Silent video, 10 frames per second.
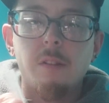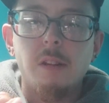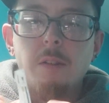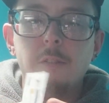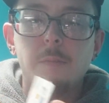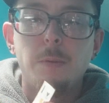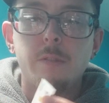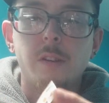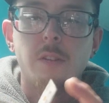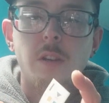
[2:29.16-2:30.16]
instead of just
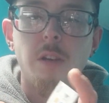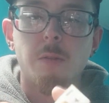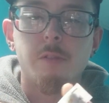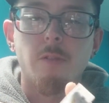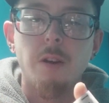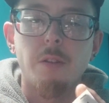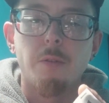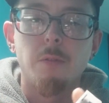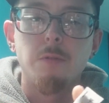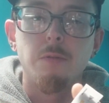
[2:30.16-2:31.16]
pushing the needle straight
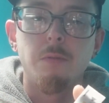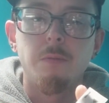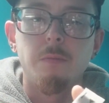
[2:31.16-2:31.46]
through,